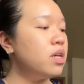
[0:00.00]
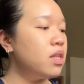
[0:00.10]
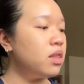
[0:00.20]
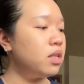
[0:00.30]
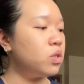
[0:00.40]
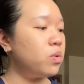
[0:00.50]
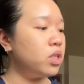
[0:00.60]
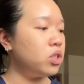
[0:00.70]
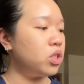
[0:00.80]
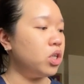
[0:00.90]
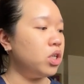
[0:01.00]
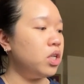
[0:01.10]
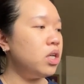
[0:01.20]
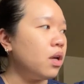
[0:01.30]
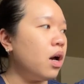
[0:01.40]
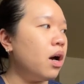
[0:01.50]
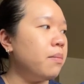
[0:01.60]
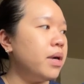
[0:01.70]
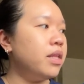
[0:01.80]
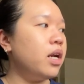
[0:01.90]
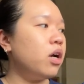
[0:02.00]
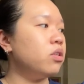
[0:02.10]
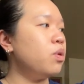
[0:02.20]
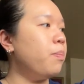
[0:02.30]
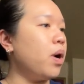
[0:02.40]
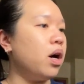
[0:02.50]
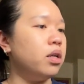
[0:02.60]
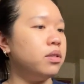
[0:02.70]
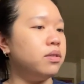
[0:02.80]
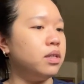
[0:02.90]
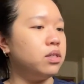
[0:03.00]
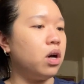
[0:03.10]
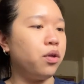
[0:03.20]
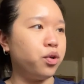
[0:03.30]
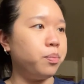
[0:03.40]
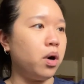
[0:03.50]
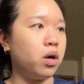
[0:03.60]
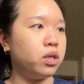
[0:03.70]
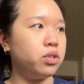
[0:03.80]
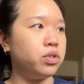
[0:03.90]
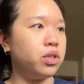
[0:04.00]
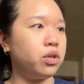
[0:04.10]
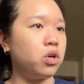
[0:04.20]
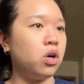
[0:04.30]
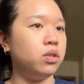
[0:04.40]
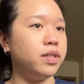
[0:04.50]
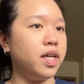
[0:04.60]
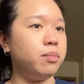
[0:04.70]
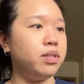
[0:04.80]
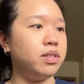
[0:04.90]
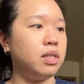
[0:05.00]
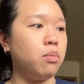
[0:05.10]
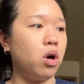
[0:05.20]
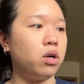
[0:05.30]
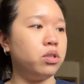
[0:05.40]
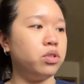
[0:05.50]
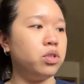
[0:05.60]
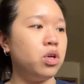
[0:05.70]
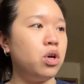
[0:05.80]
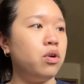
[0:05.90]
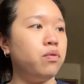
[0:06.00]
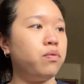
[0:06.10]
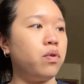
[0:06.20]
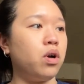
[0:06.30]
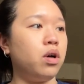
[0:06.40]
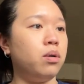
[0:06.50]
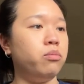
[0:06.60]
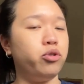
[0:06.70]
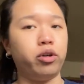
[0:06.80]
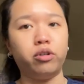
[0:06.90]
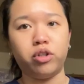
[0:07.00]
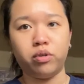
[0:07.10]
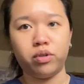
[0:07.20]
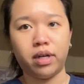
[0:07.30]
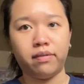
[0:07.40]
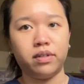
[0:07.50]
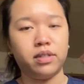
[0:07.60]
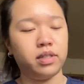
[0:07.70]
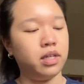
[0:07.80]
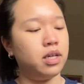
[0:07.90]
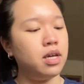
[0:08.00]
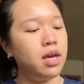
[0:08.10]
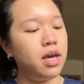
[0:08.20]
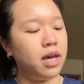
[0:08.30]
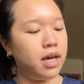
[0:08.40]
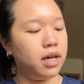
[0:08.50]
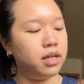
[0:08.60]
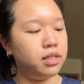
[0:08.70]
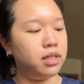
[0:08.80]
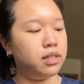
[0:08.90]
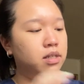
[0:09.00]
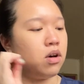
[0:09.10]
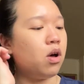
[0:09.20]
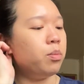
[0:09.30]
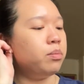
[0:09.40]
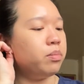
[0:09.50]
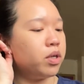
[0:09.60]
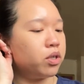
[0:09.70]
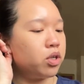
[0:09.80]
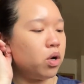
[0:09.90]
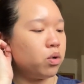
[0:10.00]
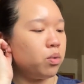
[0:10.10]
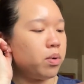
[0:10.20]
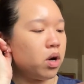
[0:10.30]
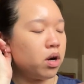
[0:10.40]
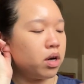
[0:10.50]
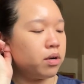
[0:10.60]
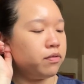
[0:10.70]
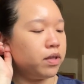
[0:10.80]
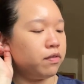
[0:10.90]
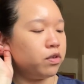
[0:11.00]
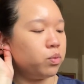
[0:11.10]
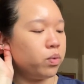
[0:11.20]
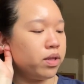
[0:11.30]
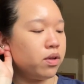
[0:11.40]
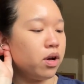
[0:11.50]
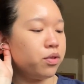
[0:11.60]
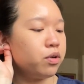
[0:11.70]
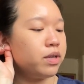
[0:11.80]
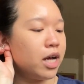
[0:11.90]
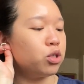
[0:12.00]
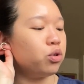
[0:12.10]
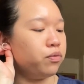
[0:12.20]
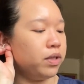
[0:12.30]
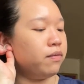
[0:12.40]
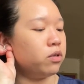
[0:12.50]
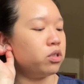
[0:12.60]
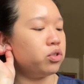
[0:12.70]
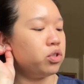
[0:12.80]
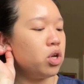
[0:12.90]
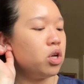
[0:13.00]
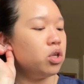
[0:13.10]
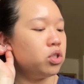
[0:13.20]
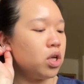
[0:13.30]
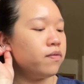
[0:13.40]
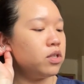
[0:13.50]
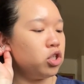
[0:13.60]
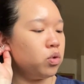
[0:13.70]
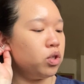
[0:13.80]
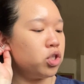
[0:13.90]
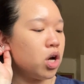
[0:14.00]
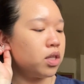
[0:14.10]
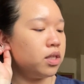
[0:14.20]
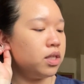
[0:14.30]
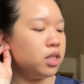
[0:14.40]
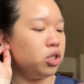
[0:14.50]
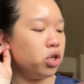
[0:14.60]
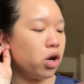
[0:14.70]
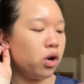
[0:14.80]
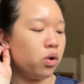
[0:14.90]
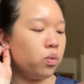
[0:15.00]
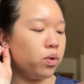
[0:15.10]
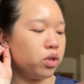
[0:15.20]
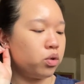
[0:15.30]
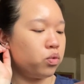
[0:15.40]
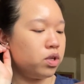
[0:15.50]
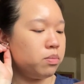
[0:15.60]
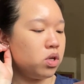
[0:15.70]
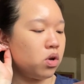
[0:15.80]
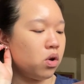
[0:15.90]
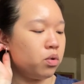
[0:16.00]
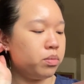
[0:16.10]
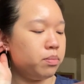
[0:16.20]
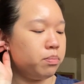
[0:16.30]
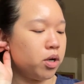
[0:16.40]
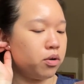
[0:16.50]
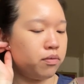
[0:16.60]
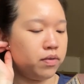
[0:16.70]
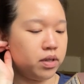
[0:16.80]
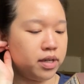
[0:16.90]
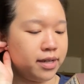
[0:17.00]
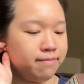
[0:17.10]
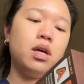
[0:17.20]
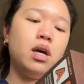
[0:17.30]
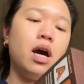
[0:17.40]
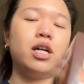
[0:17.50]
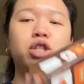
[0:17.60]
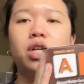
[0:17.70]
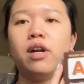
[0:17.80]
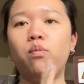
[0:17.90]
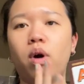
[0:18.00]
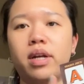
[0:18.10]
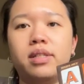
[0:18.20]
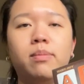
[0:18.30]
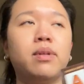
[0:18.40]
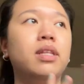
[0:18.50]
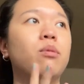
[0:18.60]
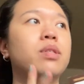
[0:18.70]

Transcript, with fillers: this one is good. Um, and then I also bought these other bars. They're called ABC bars from Trader Joe's obviously. And it's an almond butter cocoa bar flavored with other natural flavors. Soft and chewy chocolatey dough with creamy almond butter filling. I just kind of wanted something that was